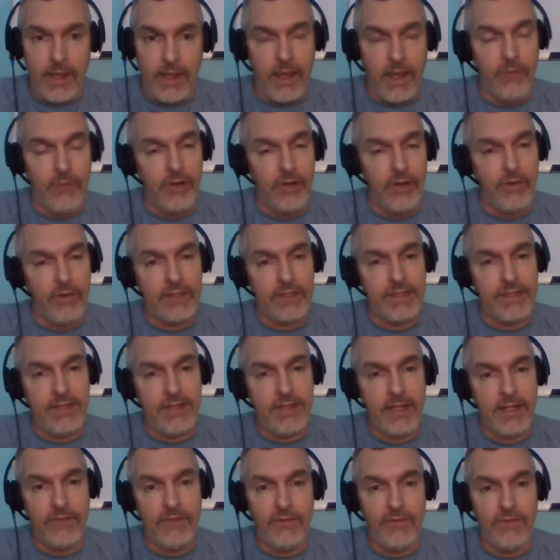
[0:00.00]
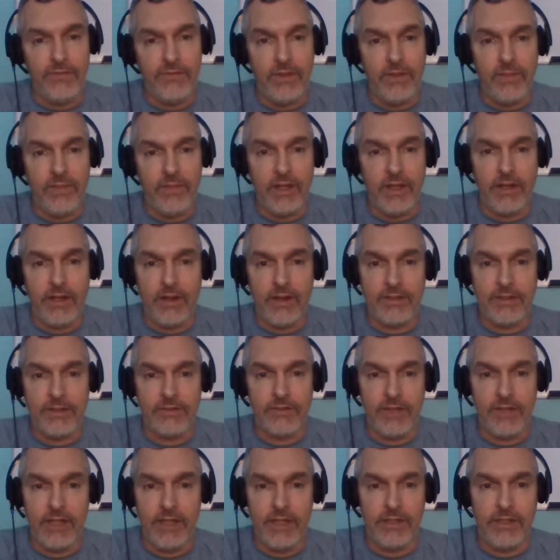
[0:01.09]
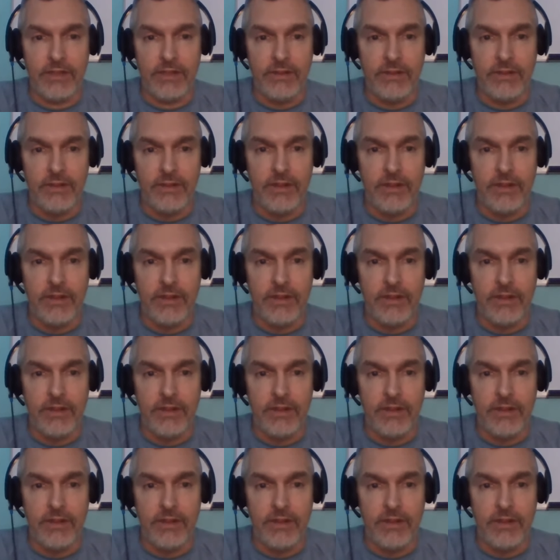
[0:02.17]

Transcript: and request a ten to fifteen minute consultation